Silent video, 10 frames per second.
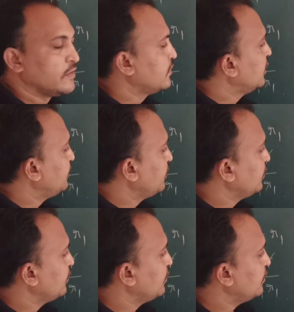If
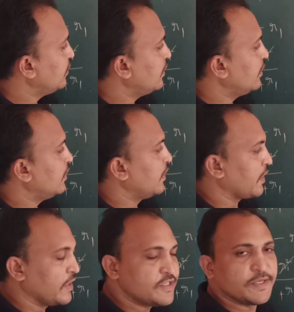you
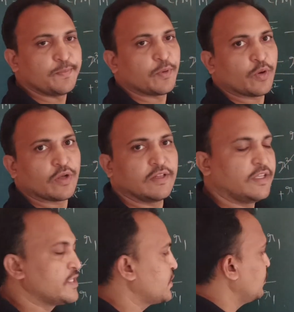reciprocal
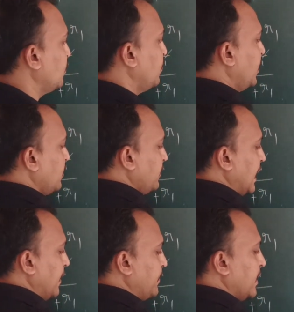these two, what will
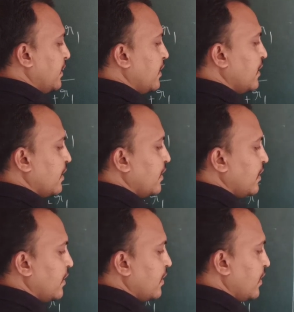happen?
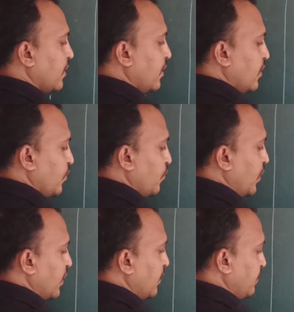
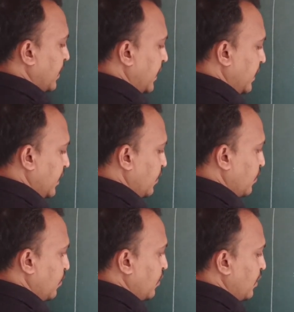1 by
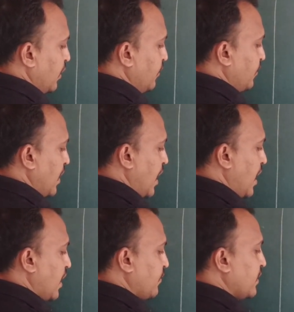root of
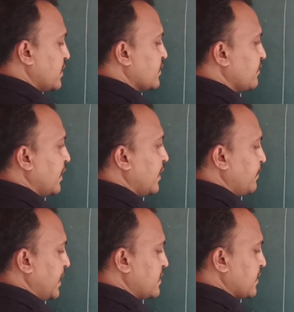r1 square
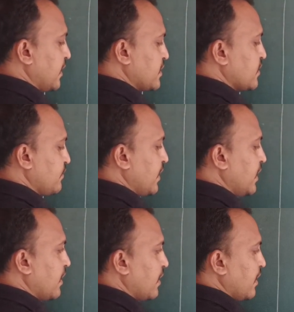plus k square
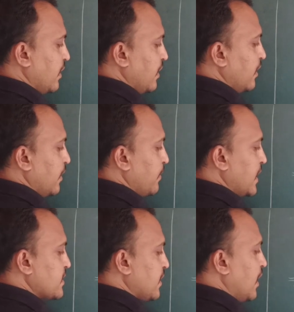
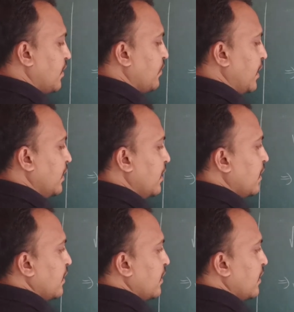plus r1